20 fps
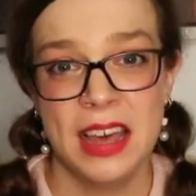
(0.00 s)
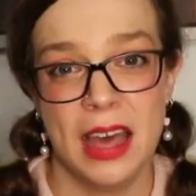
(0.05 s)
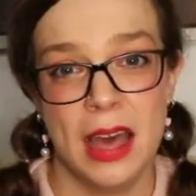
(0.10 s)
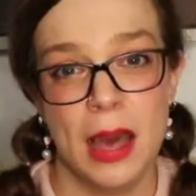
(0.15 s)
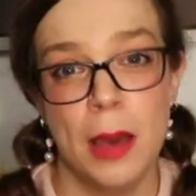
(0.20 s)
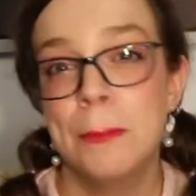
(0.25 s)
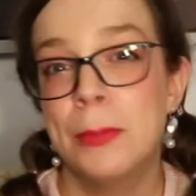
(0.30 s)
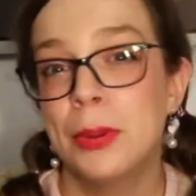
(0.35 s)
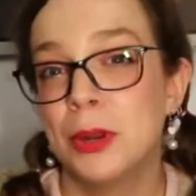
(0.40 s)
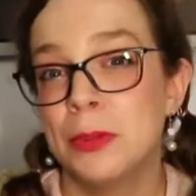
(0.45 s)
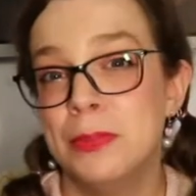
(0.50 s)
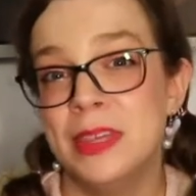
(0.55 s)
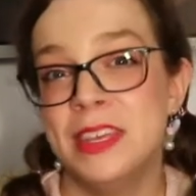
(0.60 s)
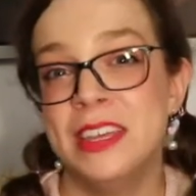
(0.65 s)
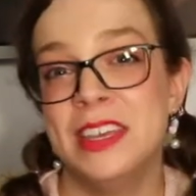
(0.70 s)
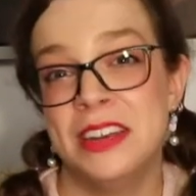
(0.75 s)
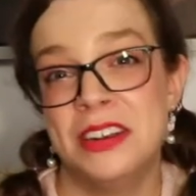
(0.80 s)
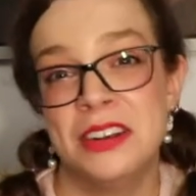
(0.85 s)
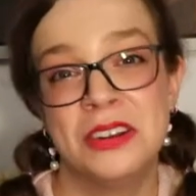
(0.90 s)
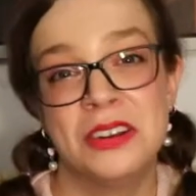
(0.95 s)
upper
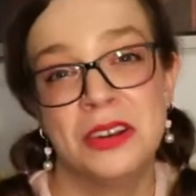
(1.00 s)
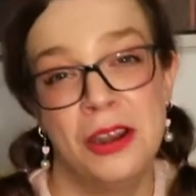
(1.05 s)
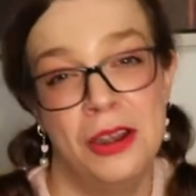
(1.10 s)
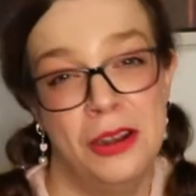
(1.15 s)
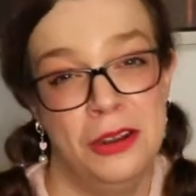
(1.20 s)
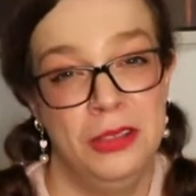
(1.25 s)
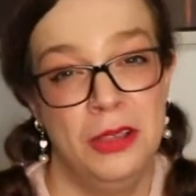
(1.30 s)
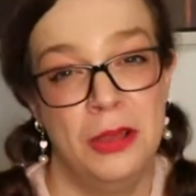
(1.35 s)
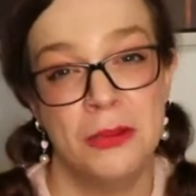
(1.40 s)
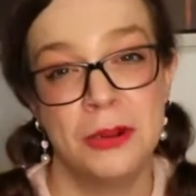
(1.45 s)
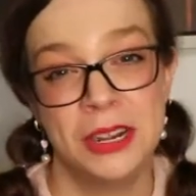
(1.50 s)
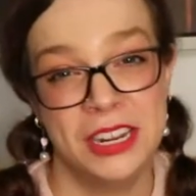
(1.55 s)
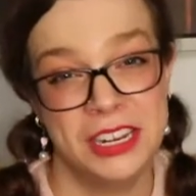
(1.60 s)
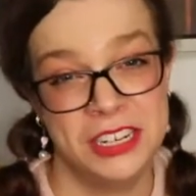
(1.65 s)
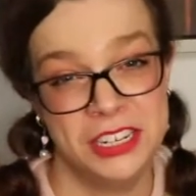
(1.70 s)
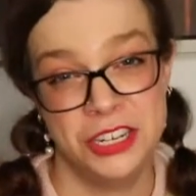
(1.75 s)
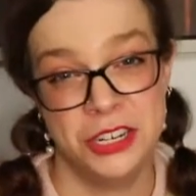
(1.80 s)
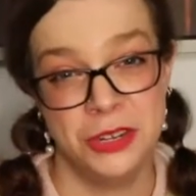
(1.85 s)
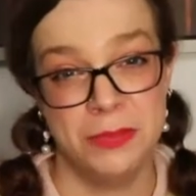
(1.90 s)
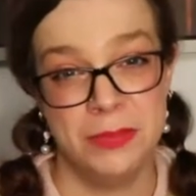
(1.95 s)
beginner or lower
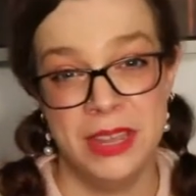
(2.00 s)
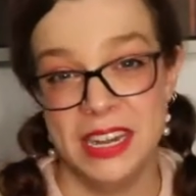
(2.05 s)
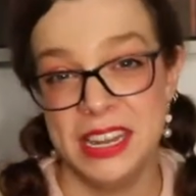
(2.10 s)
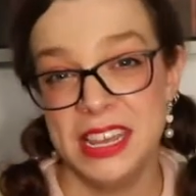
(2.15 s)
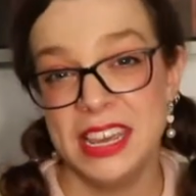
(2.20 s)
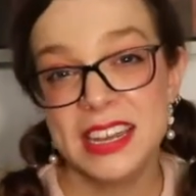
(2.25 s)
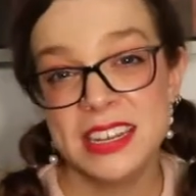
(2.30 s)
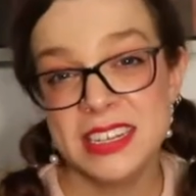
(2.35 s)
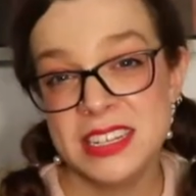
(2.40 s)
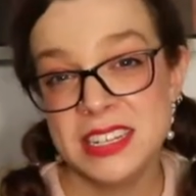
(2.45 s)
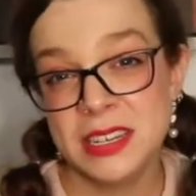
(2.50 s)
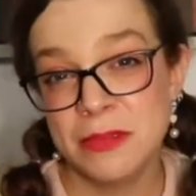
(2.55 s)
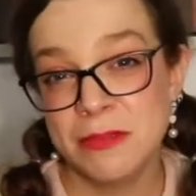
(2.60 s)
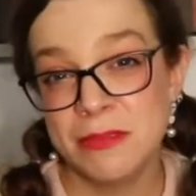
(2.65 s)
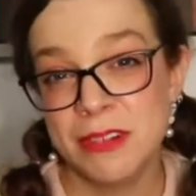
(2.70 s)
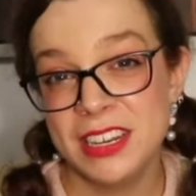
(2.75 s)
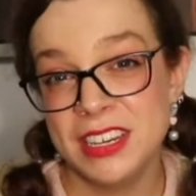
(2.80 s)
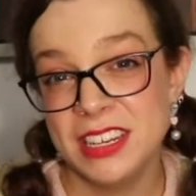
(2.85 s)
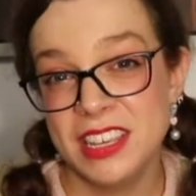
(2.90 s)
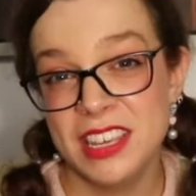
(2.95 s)
intermediate in
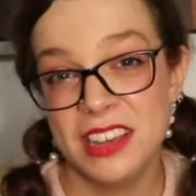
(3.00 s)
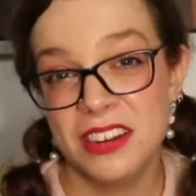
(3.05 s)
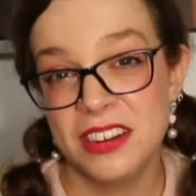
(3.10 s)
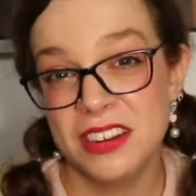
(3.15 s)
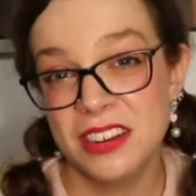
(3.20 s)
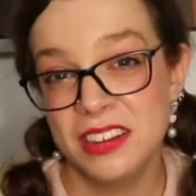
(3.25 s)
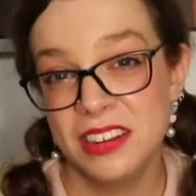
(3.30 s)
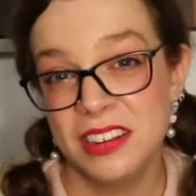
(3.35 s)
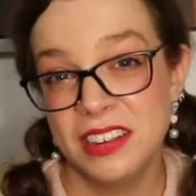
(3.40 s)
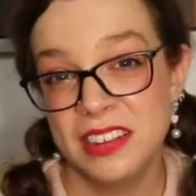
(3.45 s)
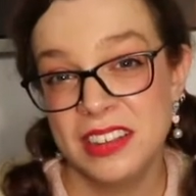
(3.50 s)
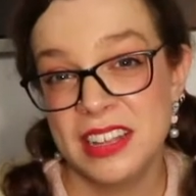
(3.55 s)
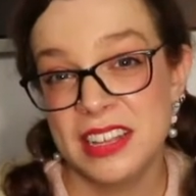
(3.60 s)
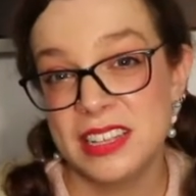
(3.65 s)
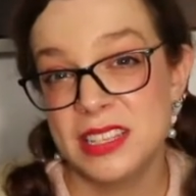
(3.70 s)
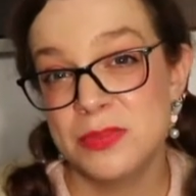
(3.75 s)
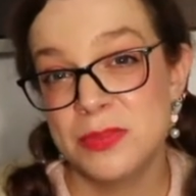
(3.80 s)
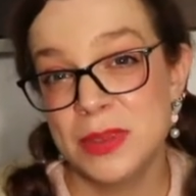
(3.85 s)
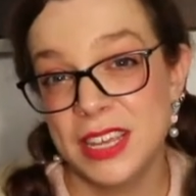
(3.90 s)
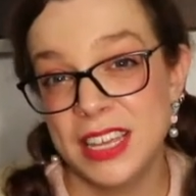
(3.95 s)
1 year.
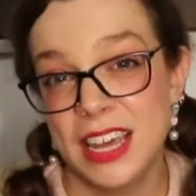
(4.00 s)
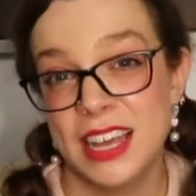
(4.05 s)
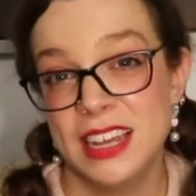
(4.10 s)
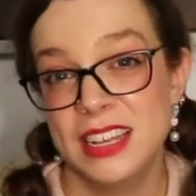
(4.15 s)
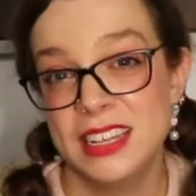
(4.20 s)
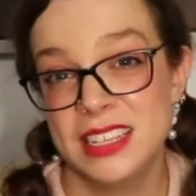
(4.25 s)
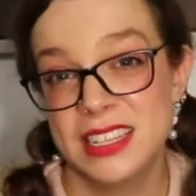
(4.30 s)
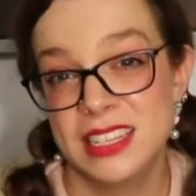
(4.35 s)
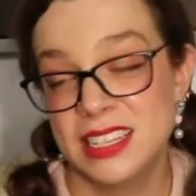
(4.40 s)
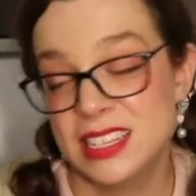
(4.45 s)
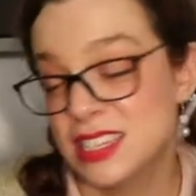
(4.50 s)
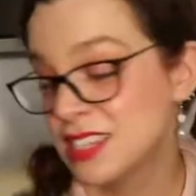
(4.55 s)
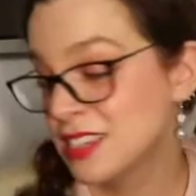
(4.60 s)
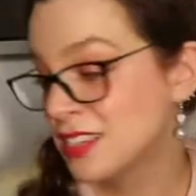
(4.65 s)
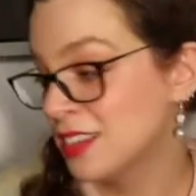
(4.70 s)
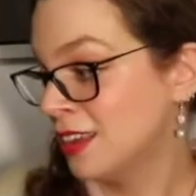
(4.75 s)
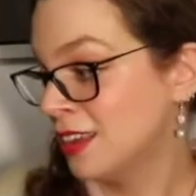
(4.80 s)
That's my guess.